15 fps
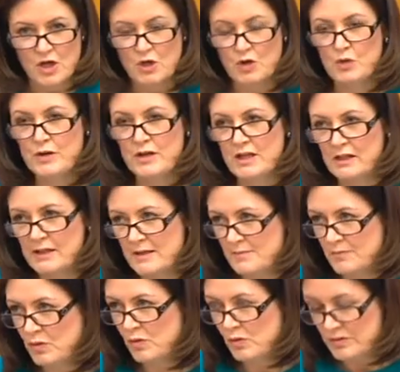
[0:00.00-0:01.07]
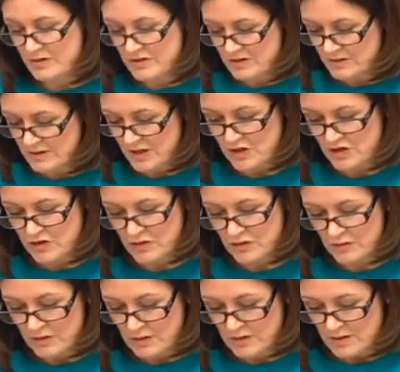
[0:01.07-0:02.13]
critically important
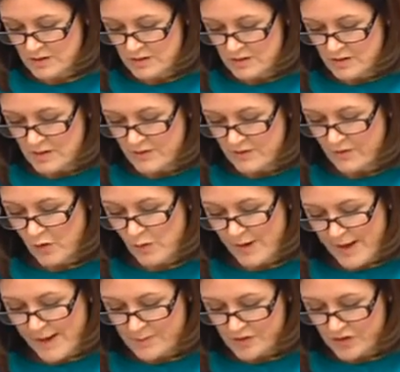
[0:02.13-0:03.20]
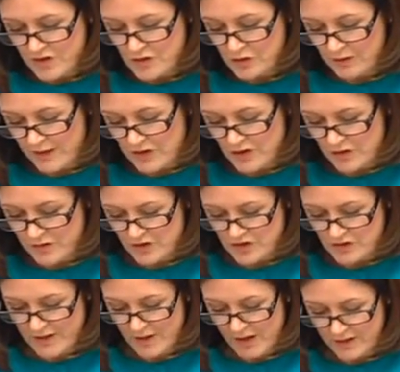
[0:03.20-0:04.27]
issue for Aboriginal and Torres
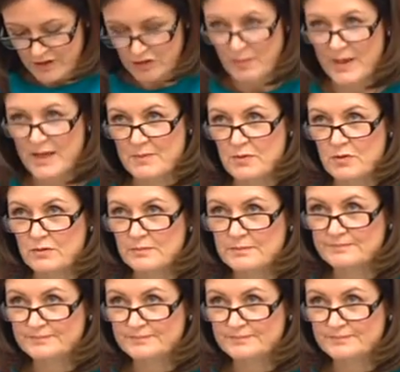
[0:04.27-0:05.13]
Strait Islander people.